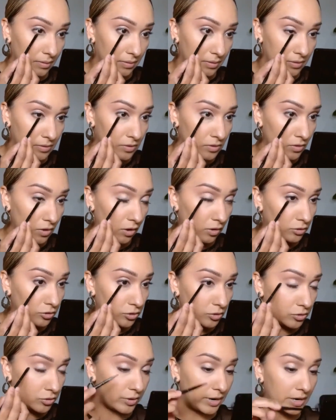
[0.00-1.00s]
This is
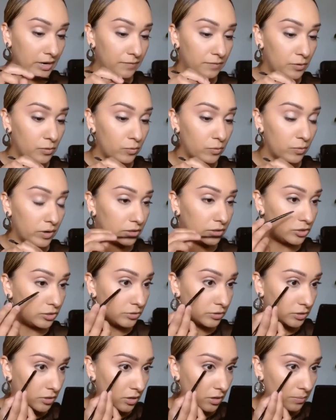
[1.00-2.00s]
also great if you want to
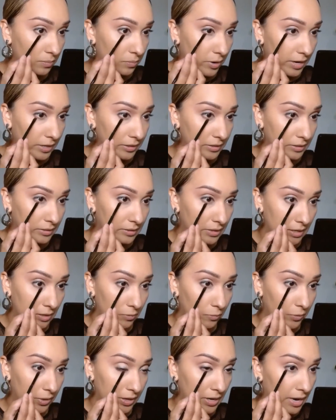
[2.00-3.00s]
start practicing
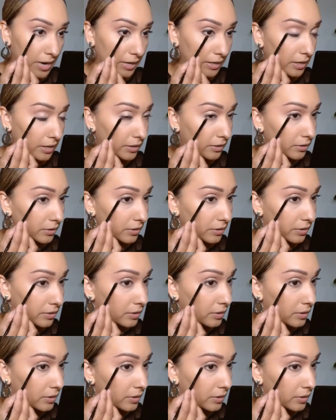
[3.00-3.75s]
wing eyeliner.